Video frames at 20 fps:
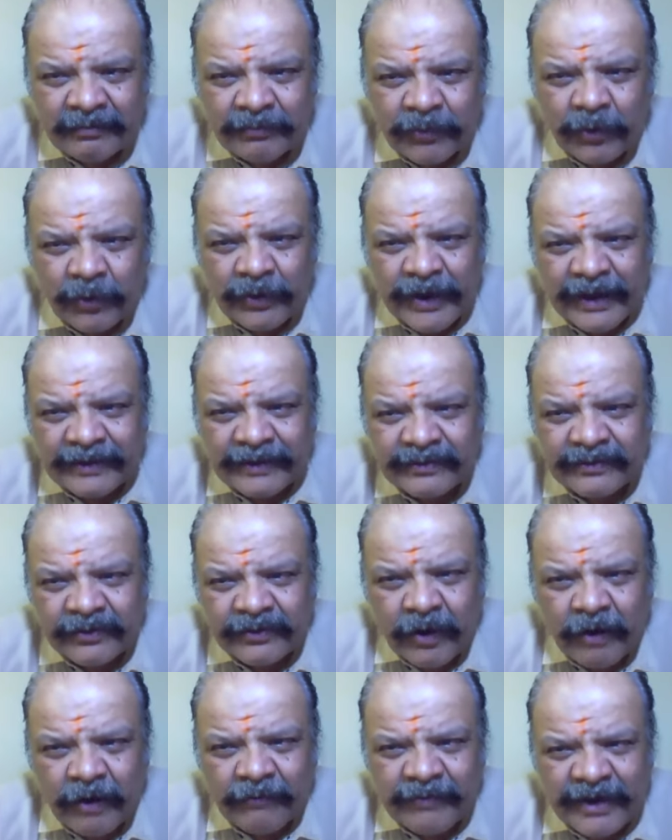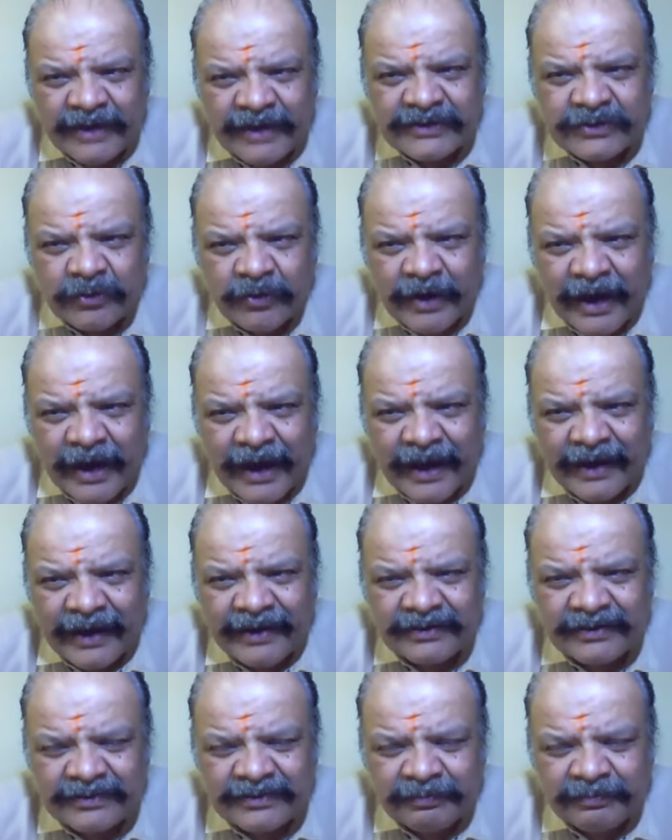Puneet, you have raised your hand.
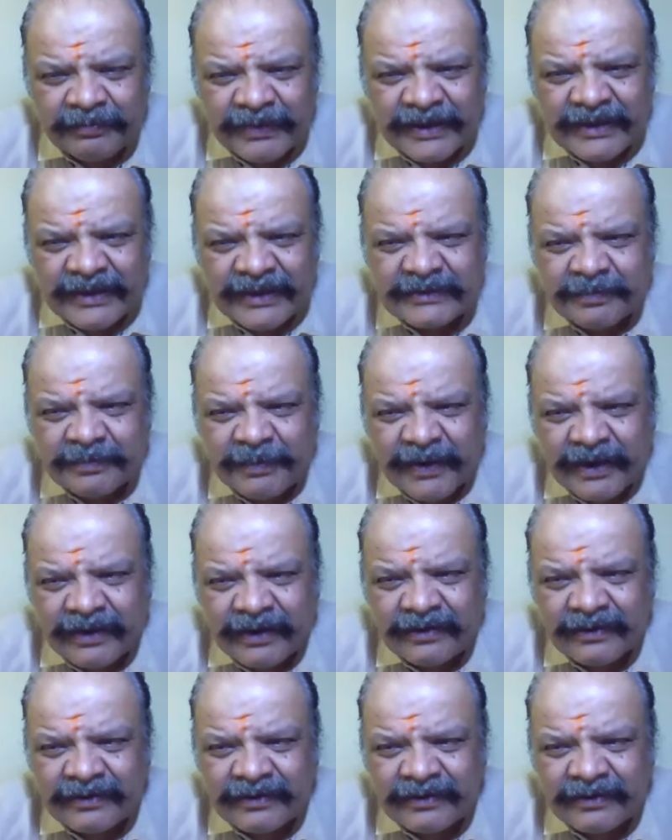Please speak.